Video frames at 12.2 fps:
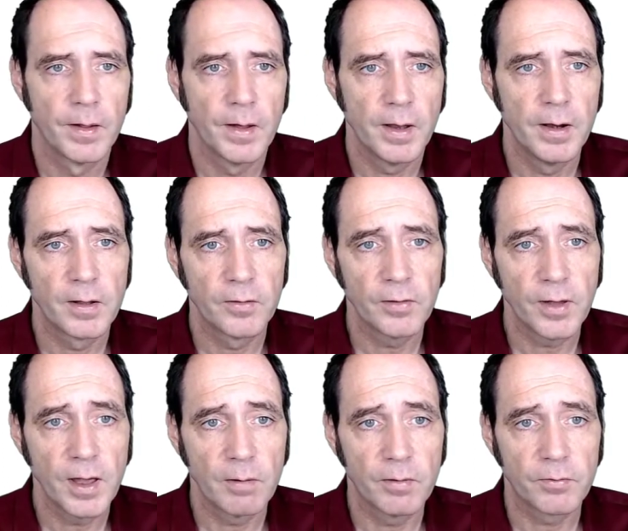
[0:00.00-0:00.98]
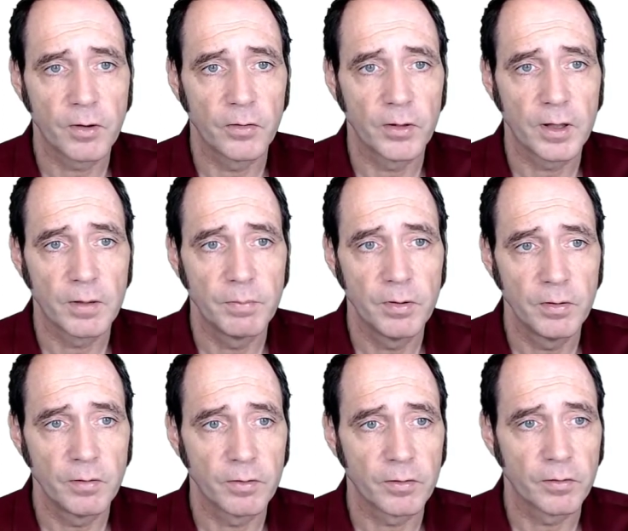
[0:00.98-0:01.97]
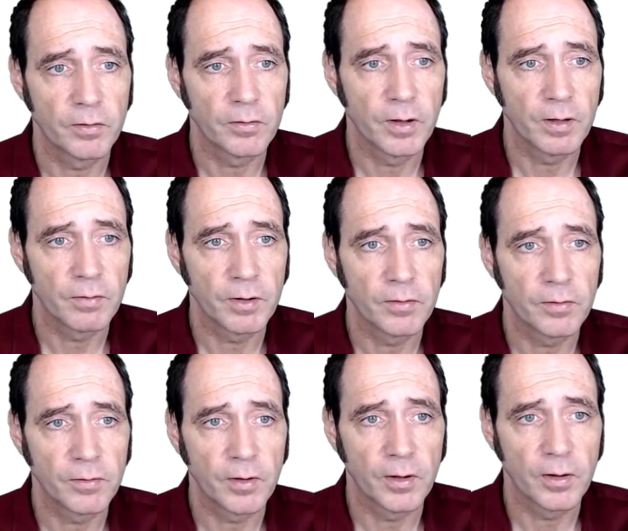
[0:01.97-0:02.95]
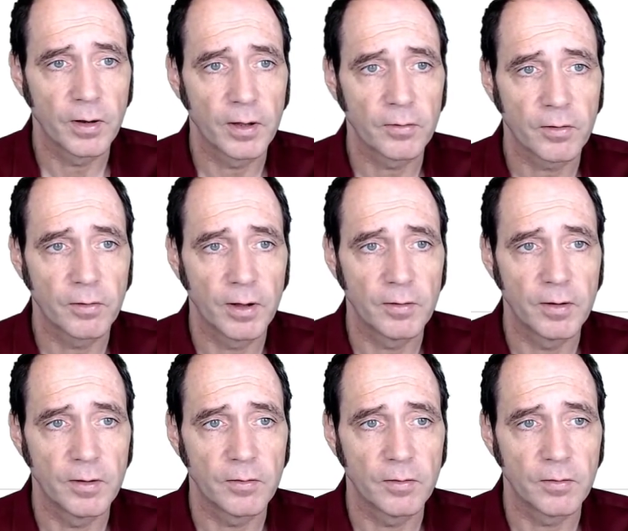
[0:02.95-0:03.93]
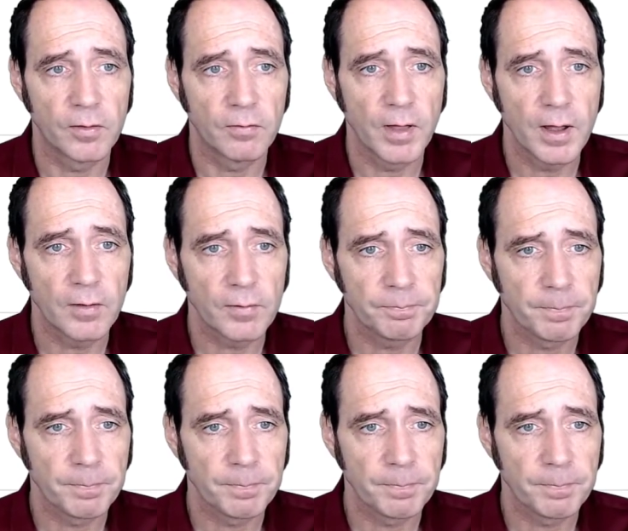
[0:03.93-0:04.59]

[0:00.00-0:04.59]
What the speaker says: And you can see here we've got the Computer Vision service, so let's create an instance of that.